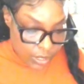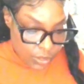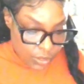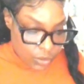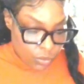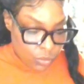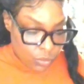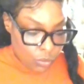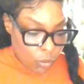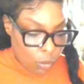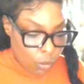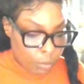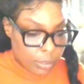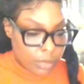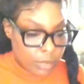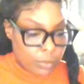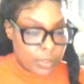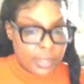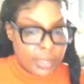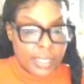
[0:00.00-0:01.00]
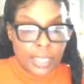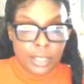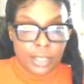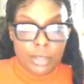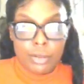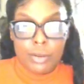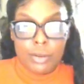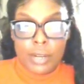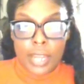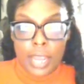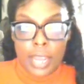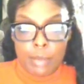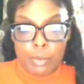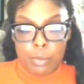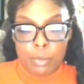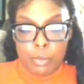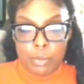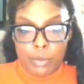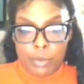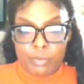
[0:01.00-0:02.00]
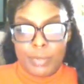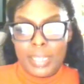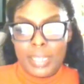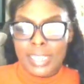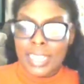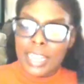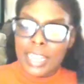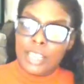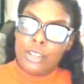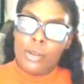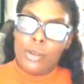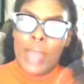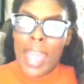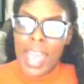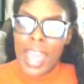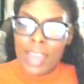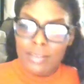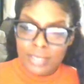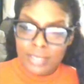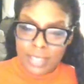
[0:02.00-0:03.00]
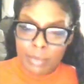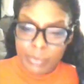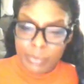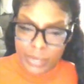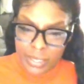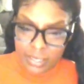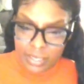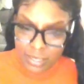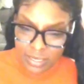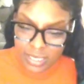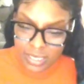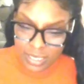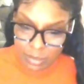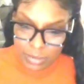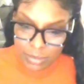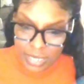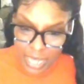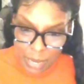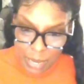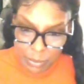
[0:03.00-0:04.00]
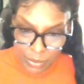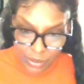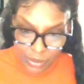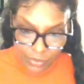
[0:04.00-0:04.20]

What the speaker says: you normally would think you're capable of. It's like you have some type